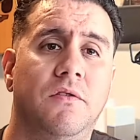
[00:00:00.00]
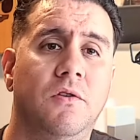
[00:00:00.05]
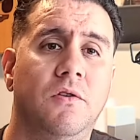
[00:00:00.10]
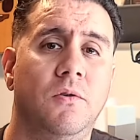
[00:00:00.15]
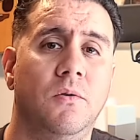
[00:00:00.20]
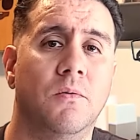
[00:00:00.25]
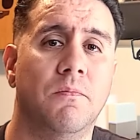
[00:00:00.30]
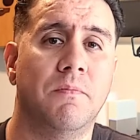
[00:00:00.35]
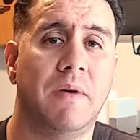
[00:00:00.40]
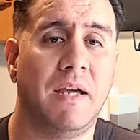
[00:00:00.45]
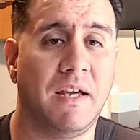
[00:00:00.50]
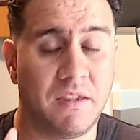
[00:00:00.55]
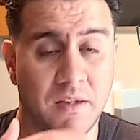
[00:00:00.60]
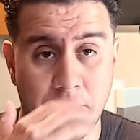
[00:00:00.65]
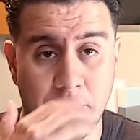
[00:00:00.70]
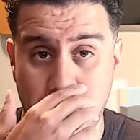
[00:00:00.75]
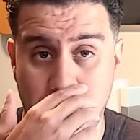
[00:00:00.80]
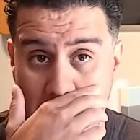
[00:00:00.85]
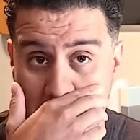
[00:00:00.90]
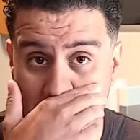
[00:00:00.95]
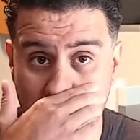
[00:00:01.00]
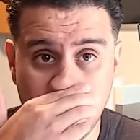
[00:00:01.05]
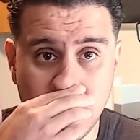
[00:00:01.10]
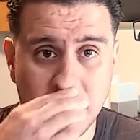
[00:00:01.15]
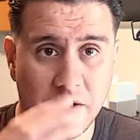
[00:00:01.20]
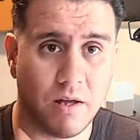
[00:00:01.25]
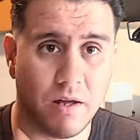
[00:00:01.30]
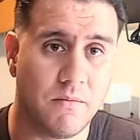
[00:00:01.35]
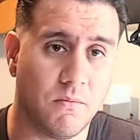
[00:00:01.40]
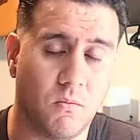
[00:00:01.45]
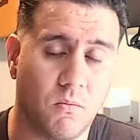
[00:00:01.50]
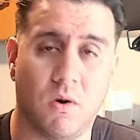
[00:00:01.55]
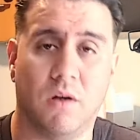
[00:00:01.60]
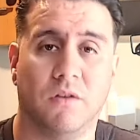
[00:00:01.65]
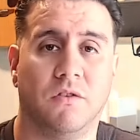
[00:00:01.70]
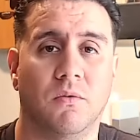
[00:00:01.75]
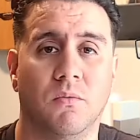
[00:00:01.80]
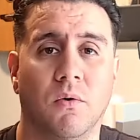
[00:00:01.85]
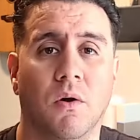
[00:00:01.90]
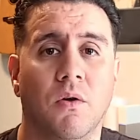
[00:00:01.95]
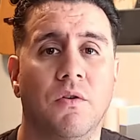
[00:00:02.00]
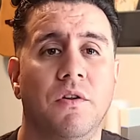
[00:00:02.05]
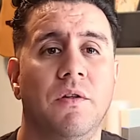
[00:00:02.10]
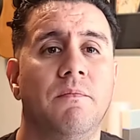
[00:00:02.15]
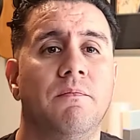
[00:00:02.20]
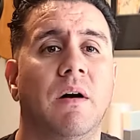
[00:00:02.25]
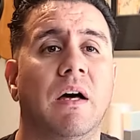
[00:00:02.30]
to make them matter and want to roll them,